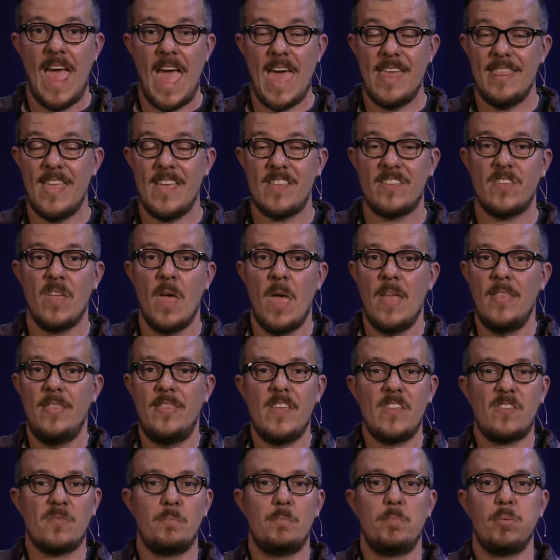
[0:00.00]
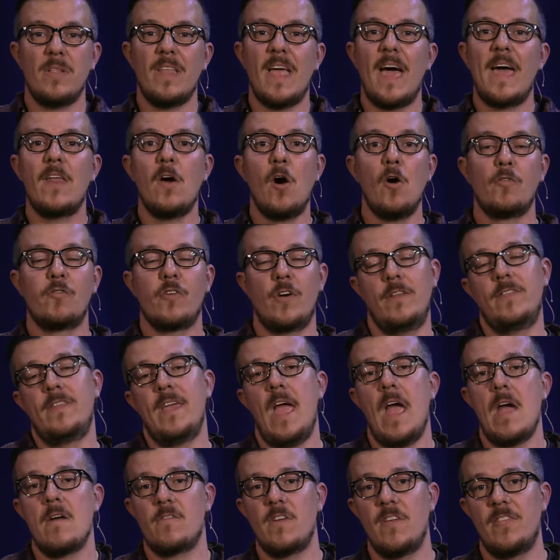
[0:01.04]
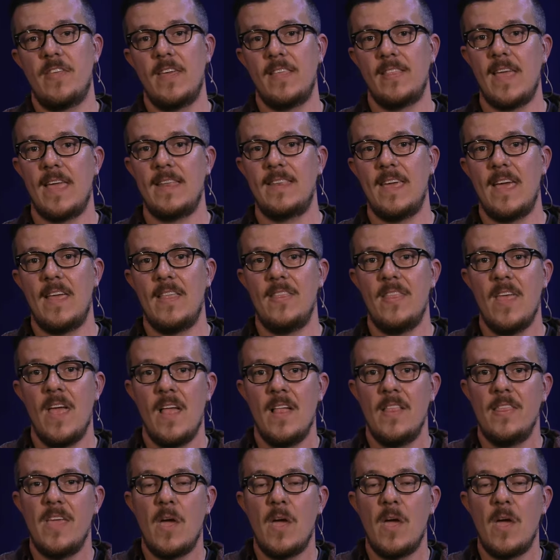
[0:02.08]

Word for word: And this this bled over into everything they did.